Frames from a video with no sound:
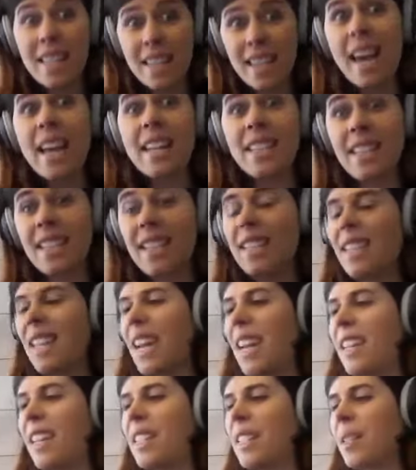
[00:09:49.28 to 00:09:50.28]
Yes, it
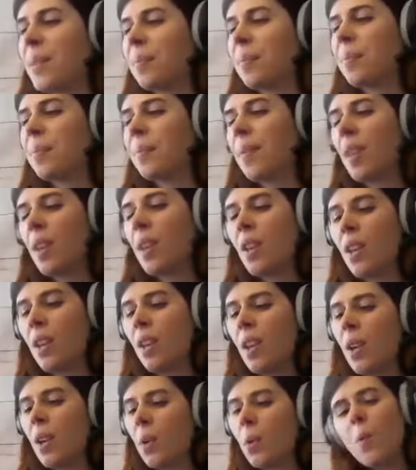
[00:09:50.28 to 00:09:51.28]
does.
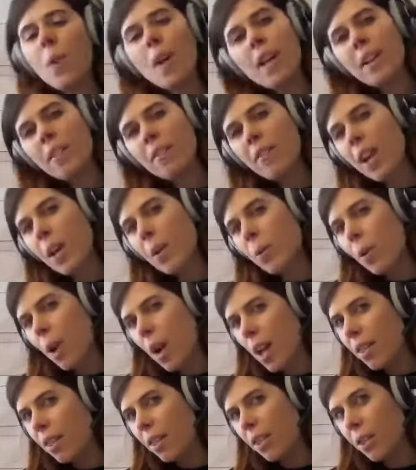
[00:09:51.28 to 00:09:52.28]
What if I
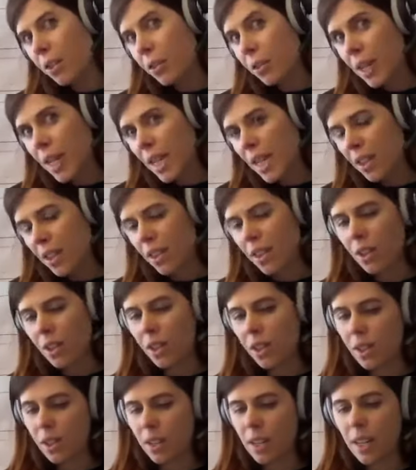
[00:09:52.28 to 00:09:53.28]
want
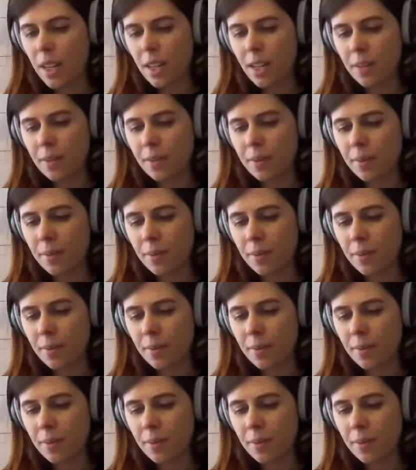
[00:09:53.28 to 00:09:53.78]
3:30?